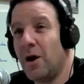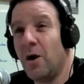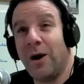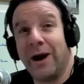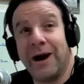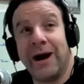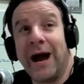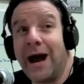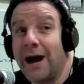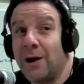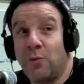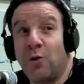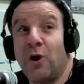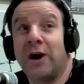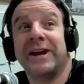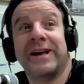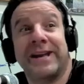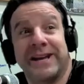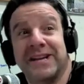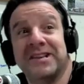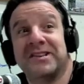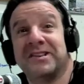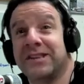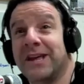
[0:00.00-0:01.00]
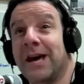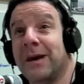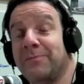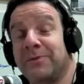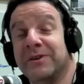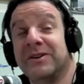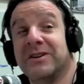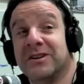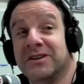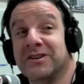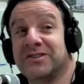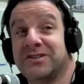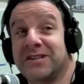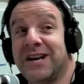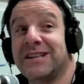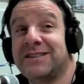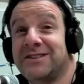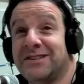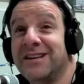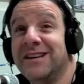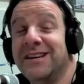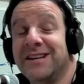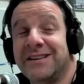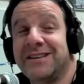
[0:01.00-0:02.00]
Oh, I, I uh, want to get into that because, because
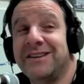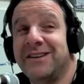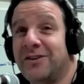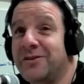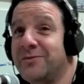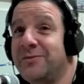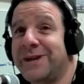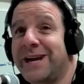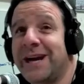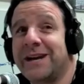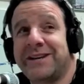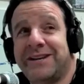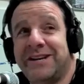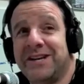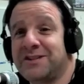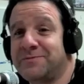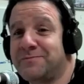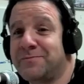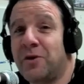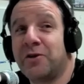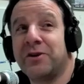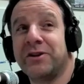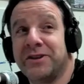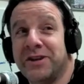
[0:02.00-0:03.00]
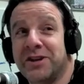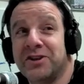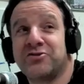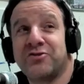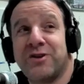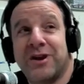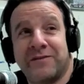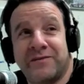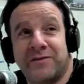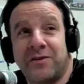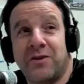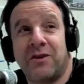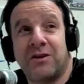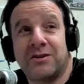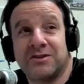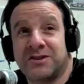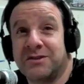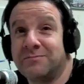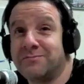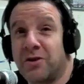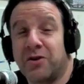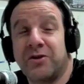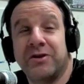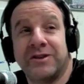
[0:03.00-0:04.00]
that's, you know, we got kids burning their draft cards
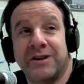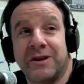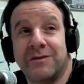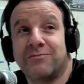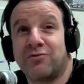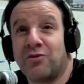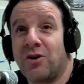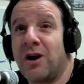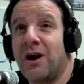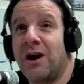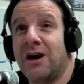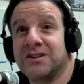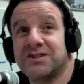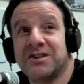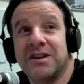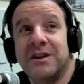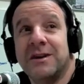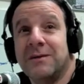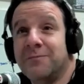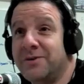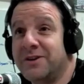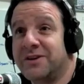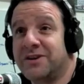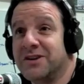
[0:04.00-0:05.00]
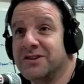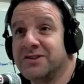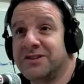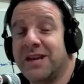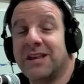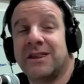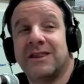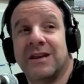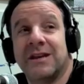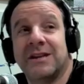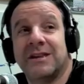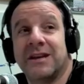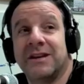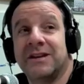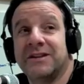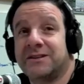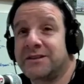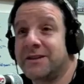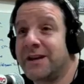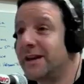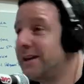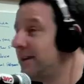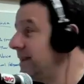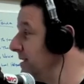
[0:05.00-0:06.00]
and burning their bras because they think that it,
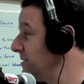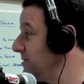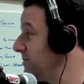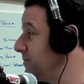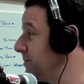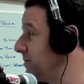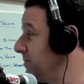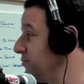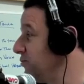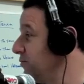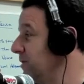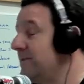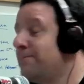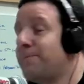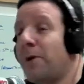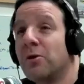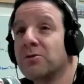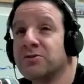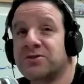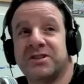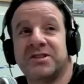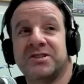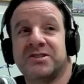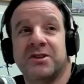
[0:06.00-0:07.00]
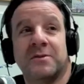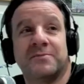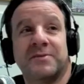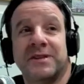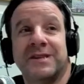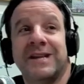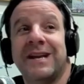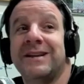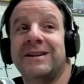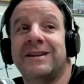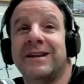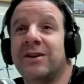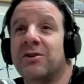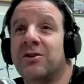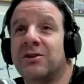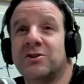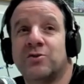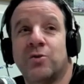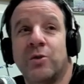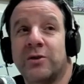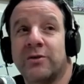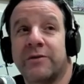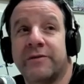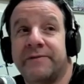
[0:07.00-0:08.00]
that reposting something they did on
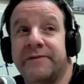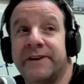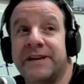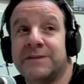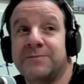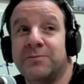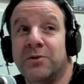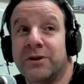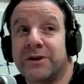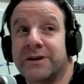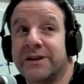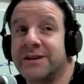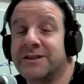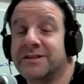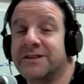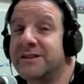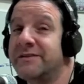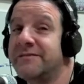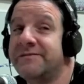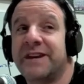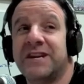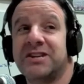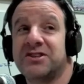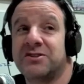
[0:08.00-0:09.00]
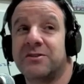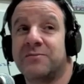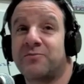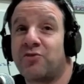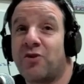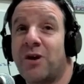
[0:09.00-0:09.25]
Twitter or Facebook is an invasion of